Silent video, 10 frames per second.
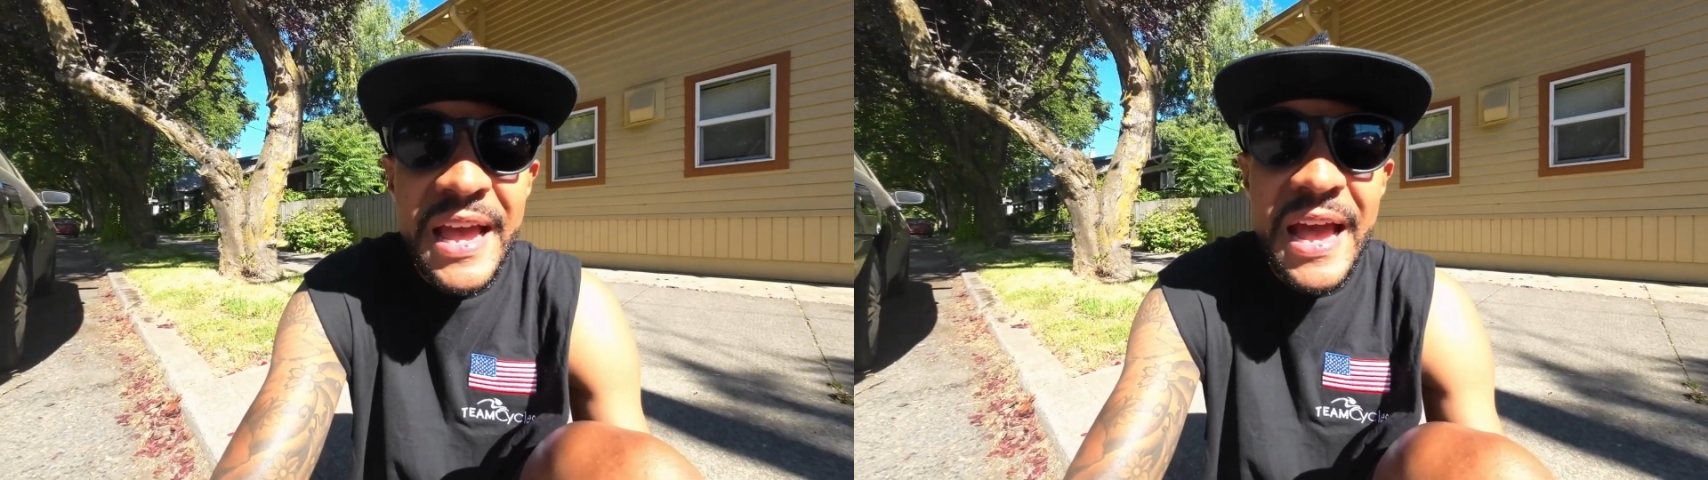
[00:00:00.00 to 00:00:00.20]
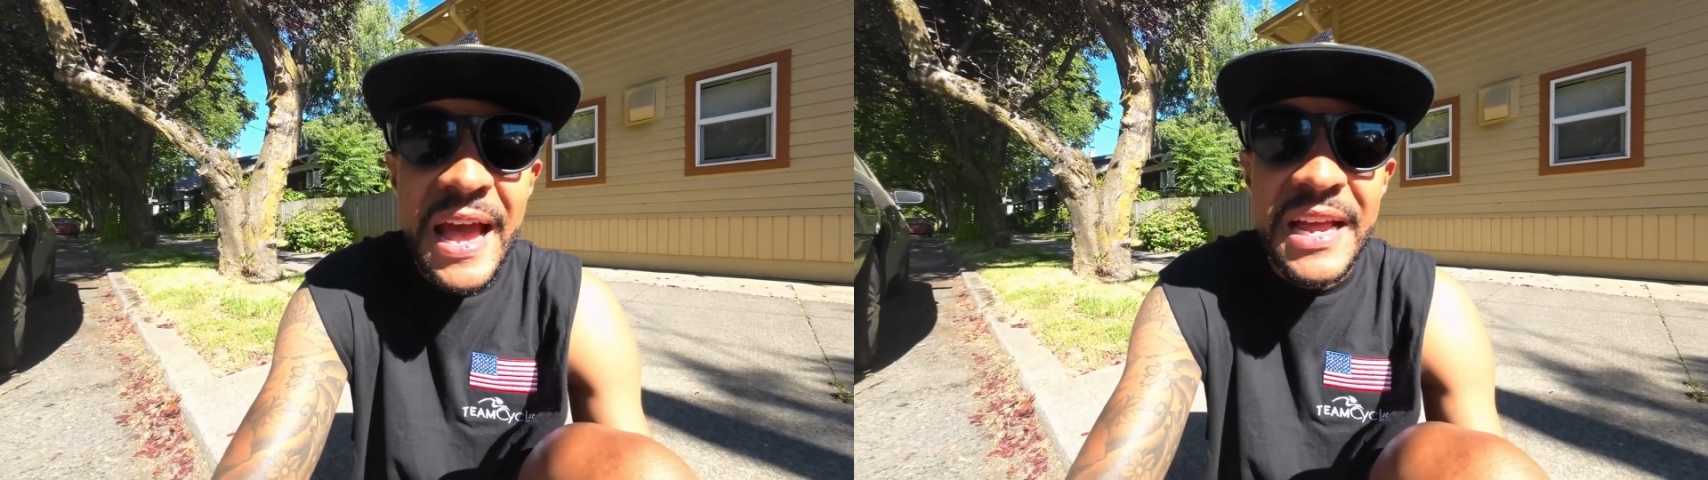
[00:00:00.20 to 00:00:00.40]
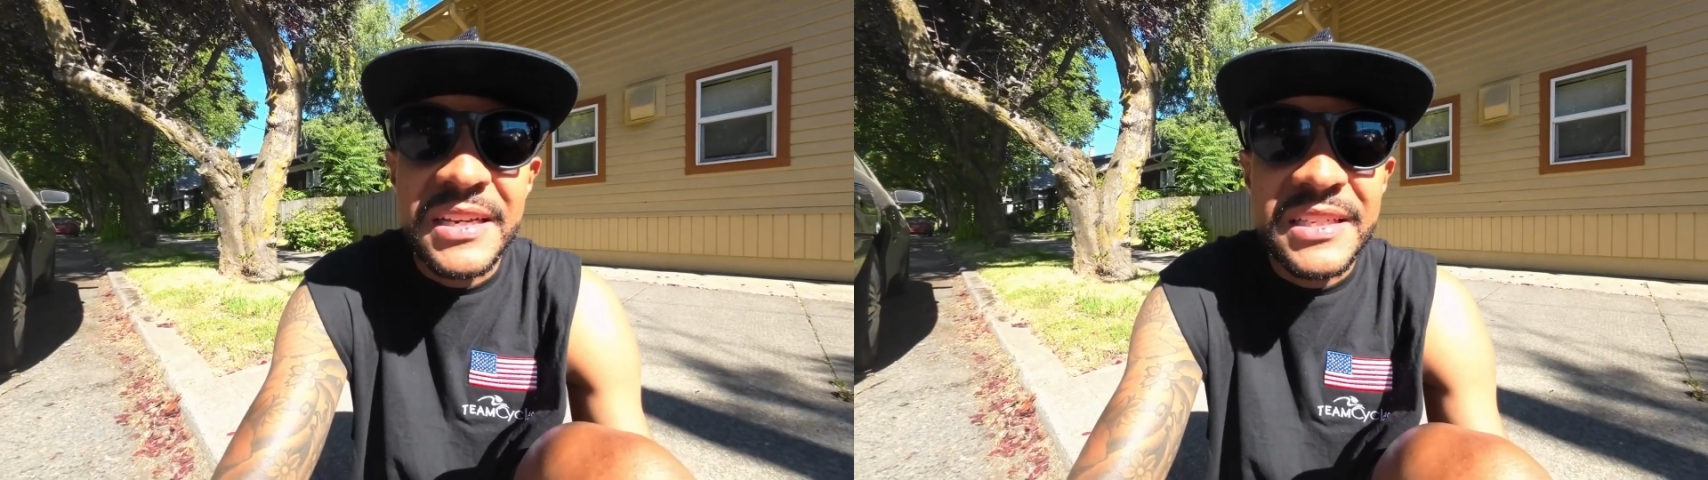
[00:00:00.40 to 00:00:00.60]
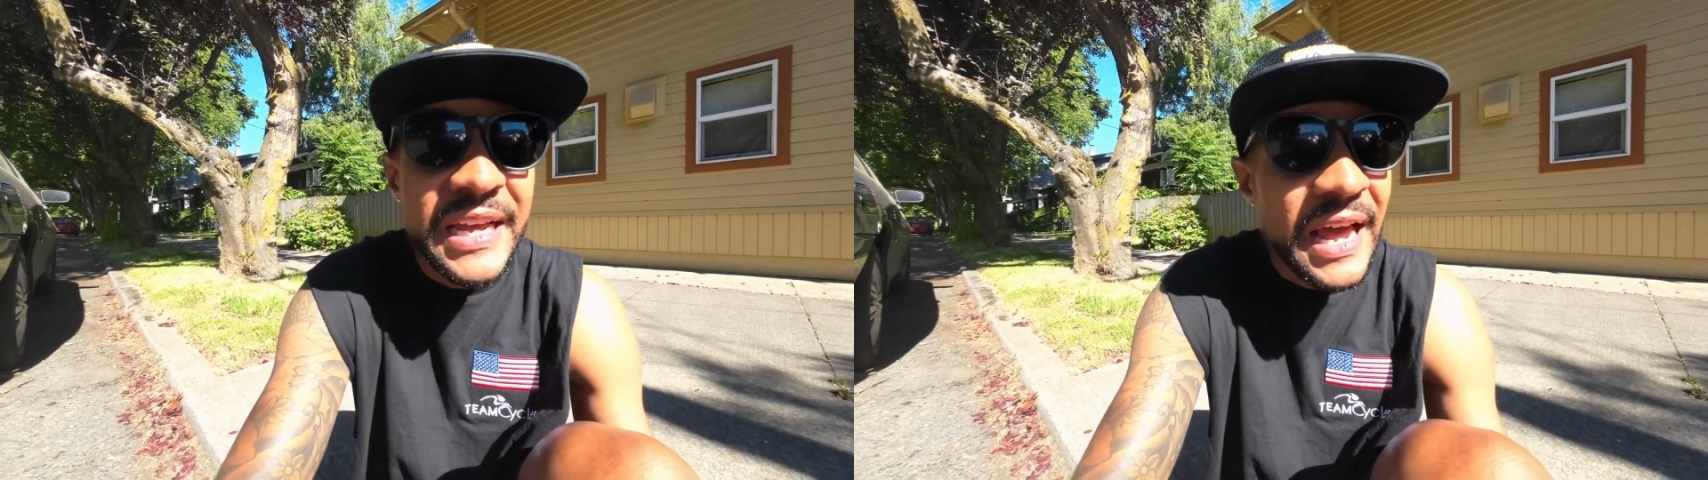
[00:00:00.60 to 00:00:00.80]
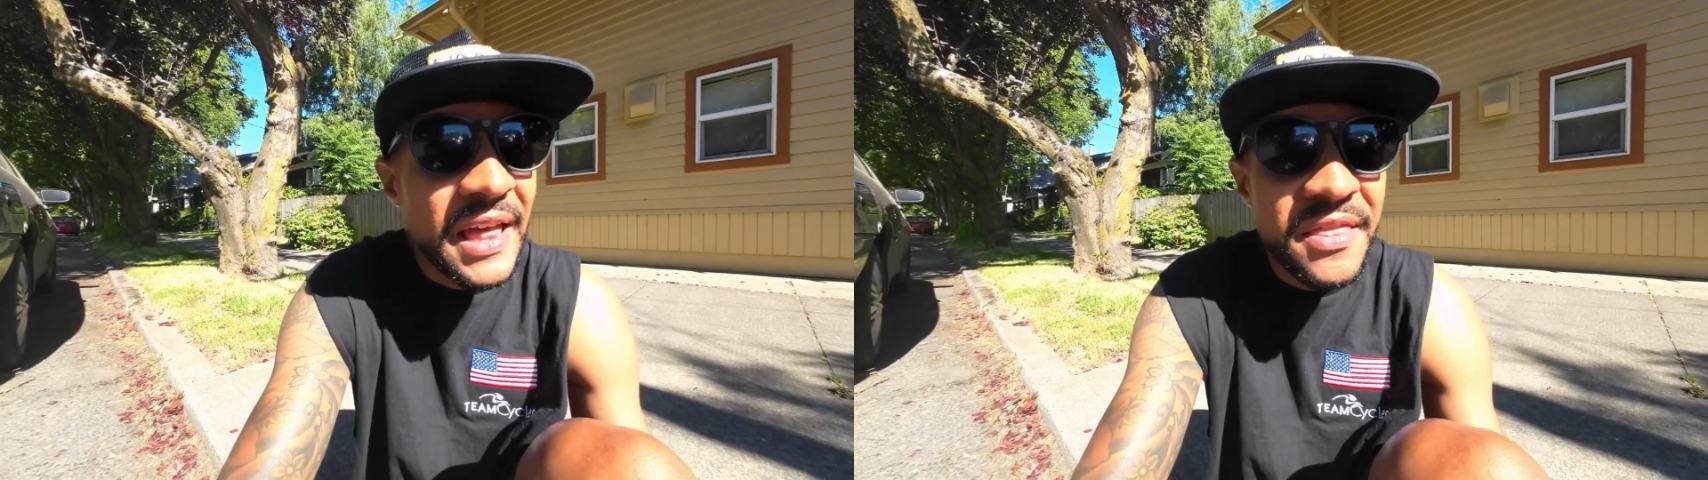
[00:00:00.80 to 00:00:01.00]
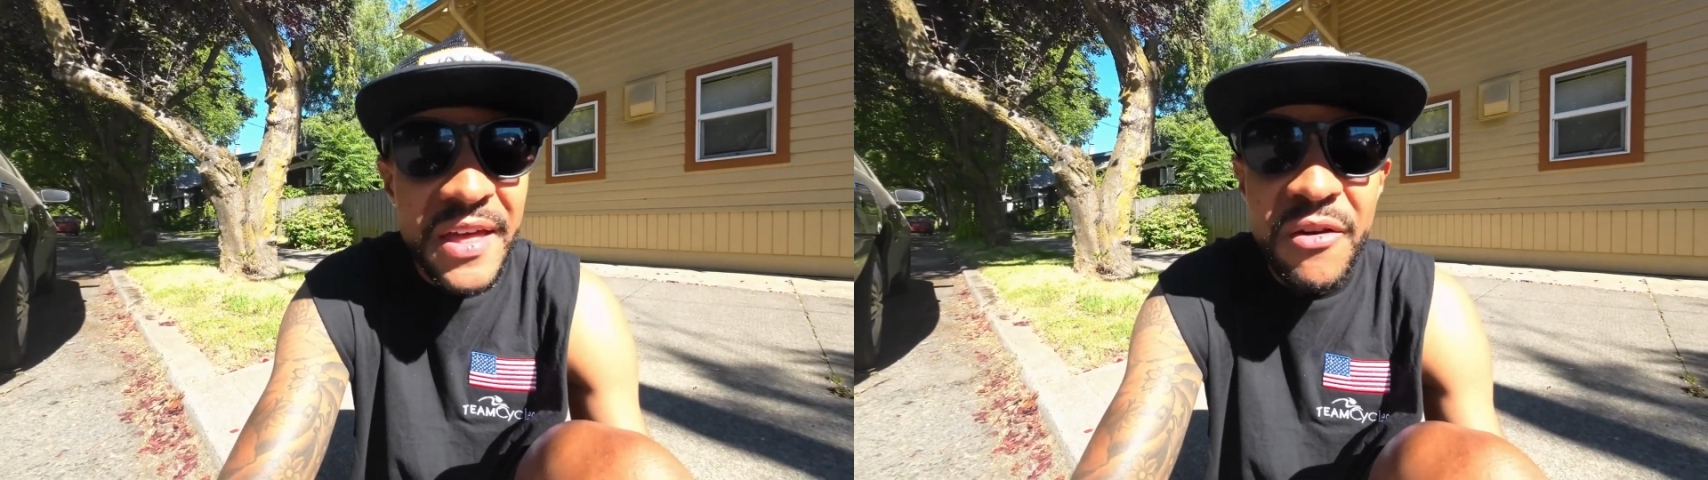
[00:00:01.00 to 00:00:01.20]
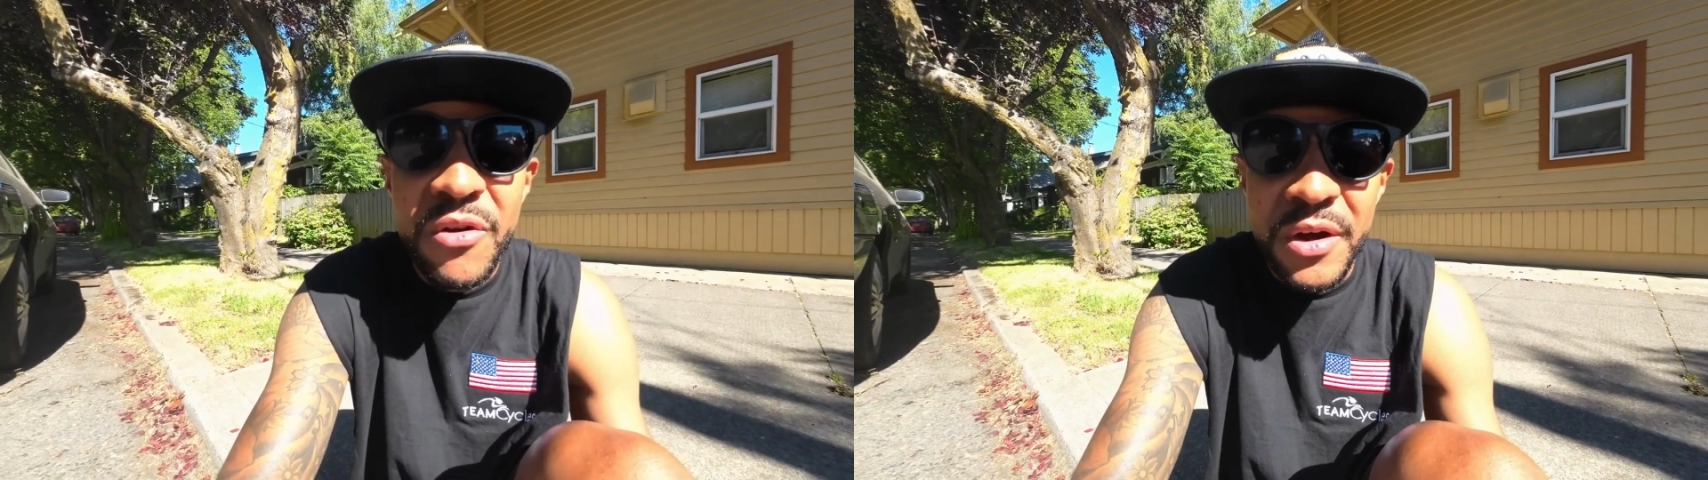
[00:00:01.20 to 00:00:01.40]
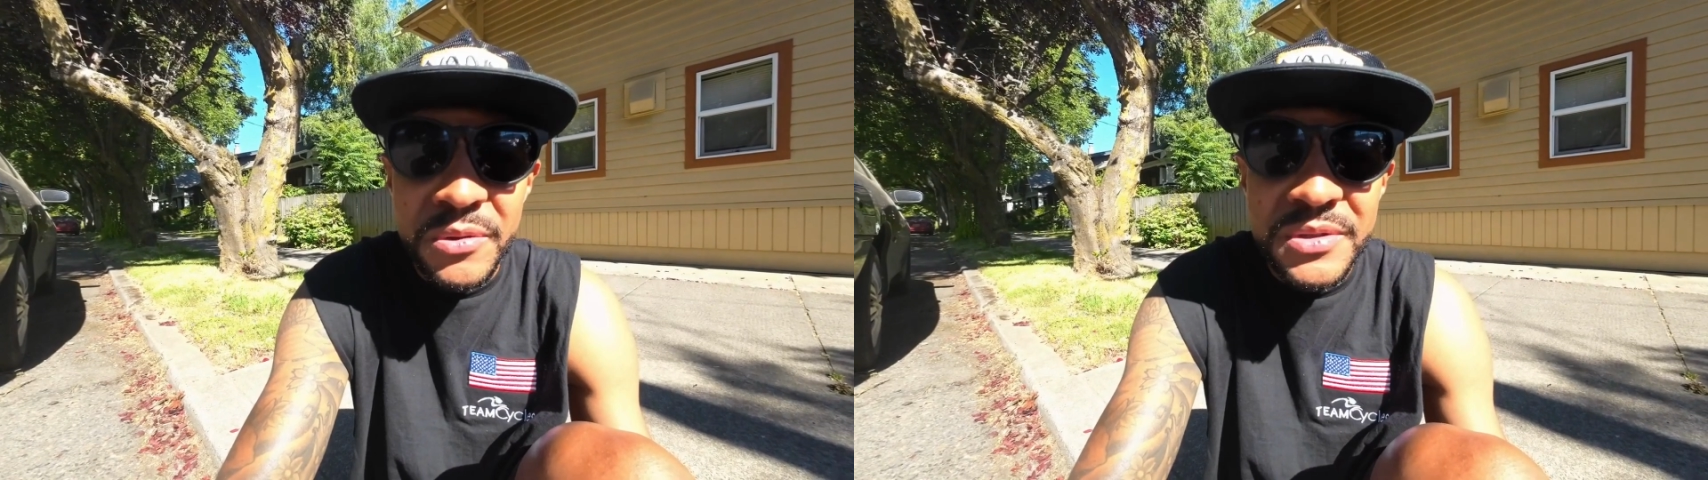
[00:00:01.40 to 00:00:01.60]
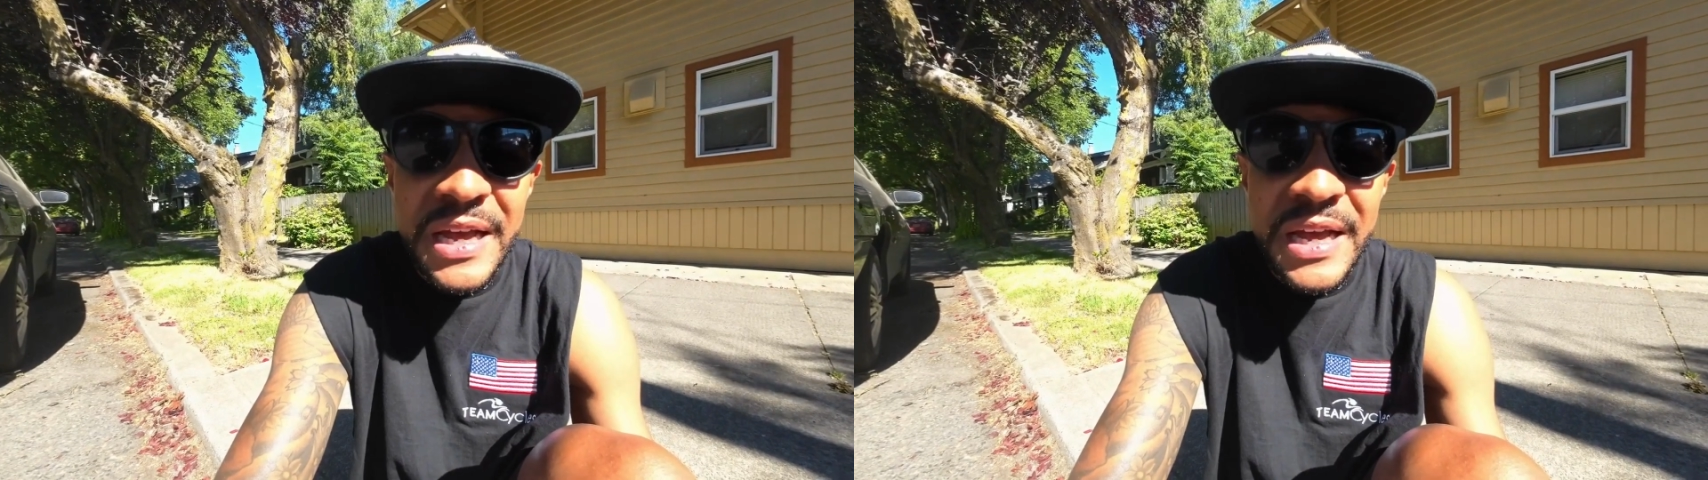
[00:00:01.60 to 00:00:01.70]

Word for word: and yeah, that ride was